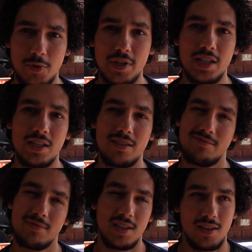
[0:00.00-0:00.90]

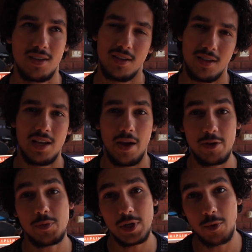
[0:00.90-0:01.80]
It
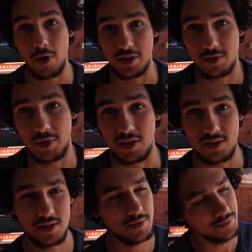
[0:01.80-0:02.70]
was pretty boring, to be
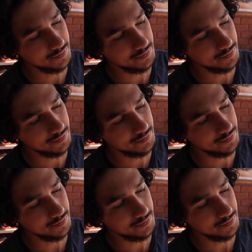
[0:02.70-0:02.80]
honest.